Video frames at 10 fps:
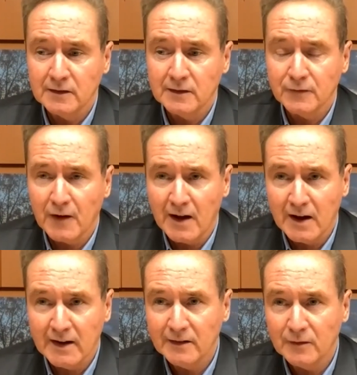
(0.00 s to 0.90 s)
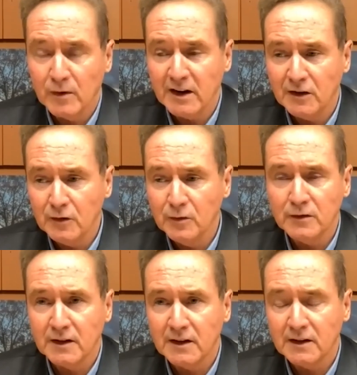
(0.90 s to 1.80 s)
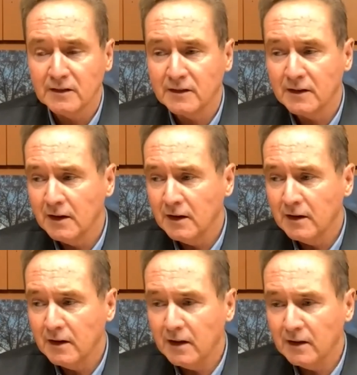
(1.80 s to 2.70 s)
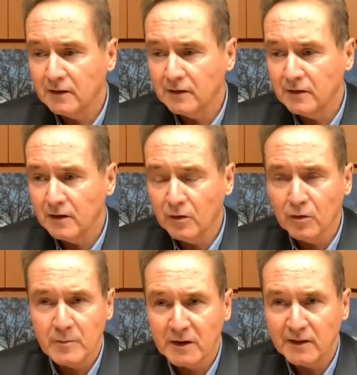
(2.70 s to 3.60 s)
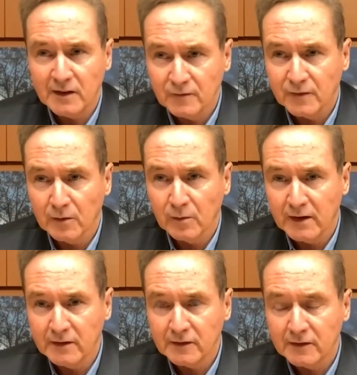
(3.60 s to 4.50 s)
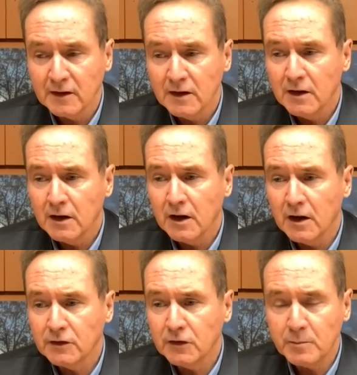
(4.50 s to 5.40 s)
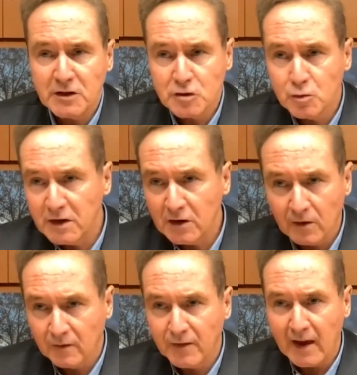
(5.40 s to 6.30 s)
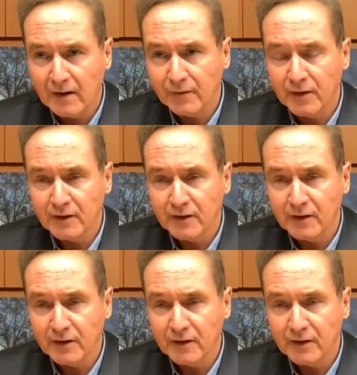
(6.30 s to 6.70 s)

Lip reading: defined when it uses its enormous influence to be doing all of that for the